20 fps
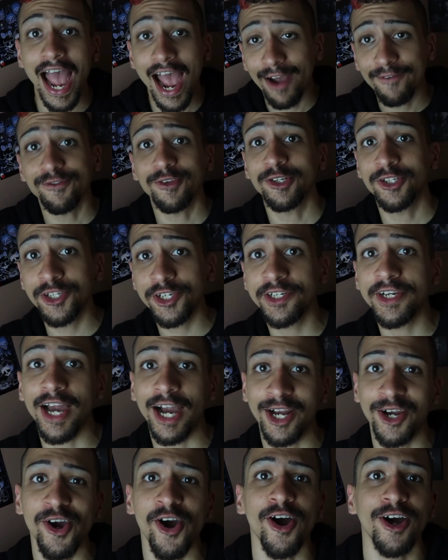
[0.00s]
After she
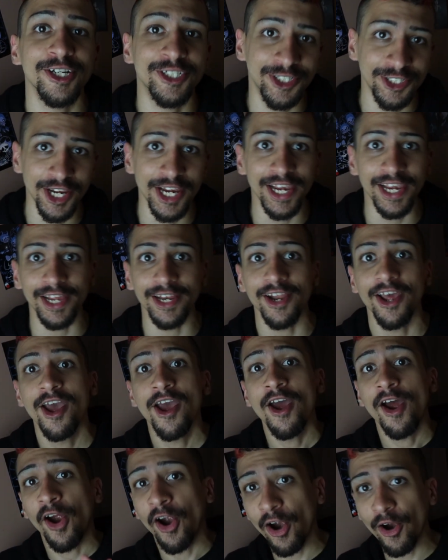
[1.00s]
got caught cheating,
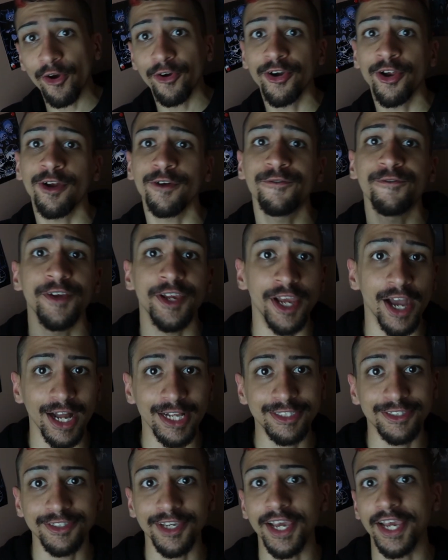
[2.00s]
her and her
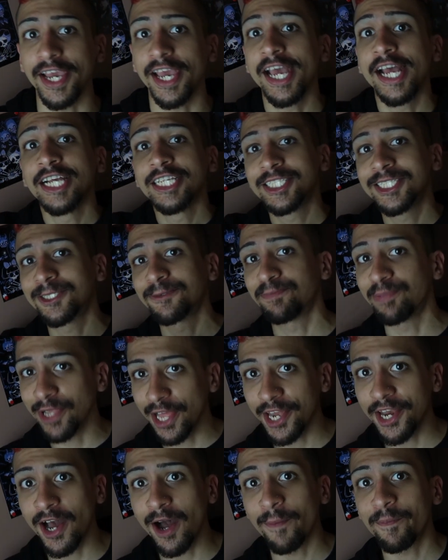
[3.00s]
fiance
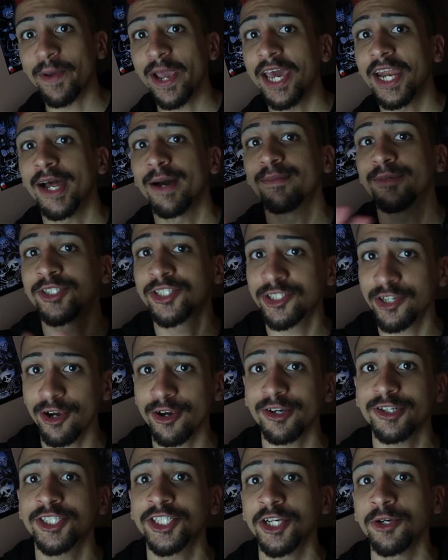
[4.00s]
split up, and I'm
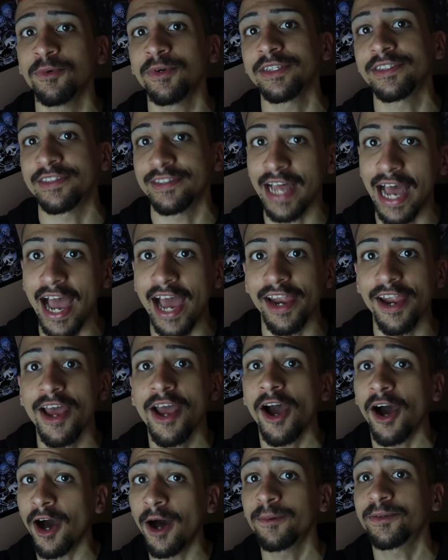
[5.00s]
sure she was not
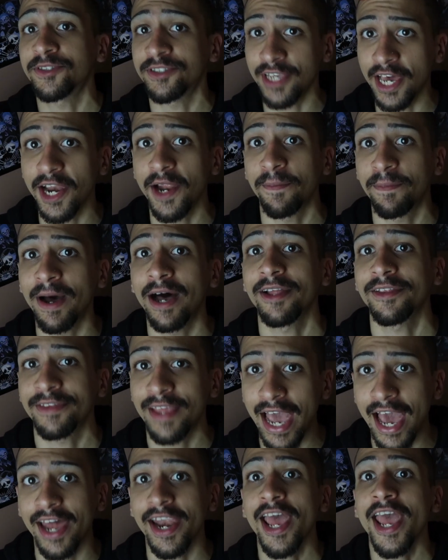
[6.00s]
upset about
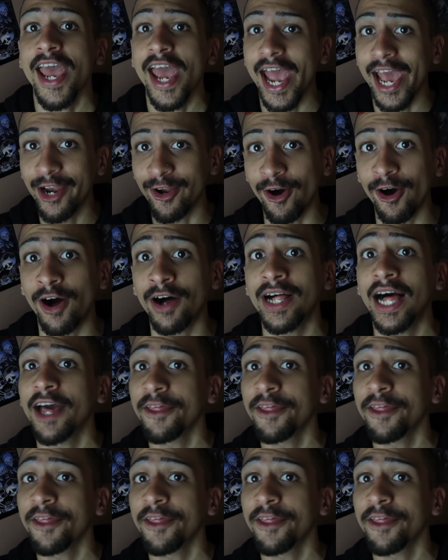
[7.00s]
that at all.